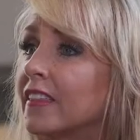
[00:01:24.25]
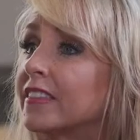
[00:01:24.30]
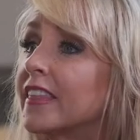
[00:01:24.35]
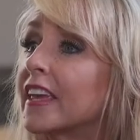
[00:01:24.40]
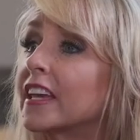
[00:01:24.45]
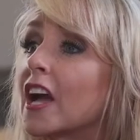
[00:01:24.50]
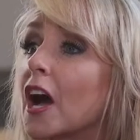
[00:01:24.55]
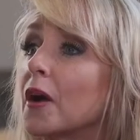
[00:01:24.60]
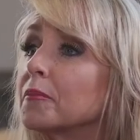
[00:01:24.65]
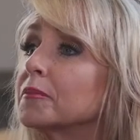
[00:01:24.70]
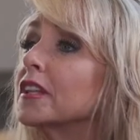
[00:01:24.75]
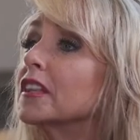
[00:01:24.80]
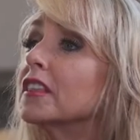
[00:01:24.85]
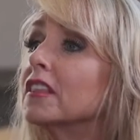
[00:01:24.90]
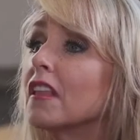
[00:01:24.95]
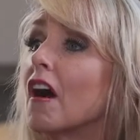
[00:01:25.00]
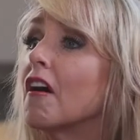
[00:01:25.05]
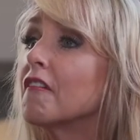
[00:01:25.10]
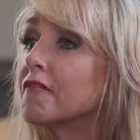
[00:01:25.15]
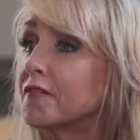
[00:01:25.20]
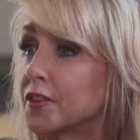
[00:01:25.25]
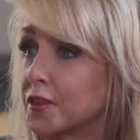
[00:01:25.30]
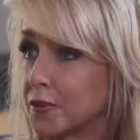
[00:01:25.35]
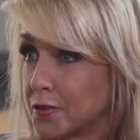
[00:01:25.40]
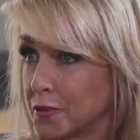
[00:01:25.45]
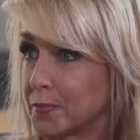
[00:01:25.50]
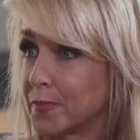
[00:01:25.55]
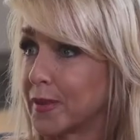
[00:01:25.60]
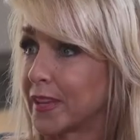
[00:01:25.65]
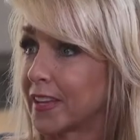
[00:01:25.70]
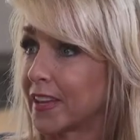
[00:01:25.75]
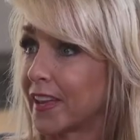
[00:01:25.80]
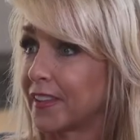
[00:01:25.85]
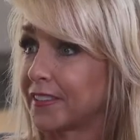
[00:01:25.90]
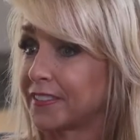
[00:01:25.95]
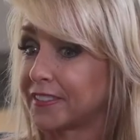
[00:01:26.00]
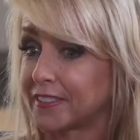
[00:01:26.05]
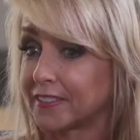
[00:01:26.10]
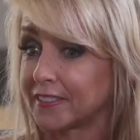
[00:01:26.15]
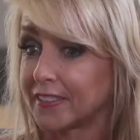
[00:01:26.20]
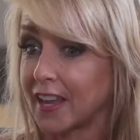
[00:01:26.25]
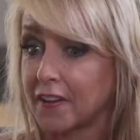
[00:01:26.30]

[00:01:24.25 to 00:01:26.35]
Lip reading: they come to love you because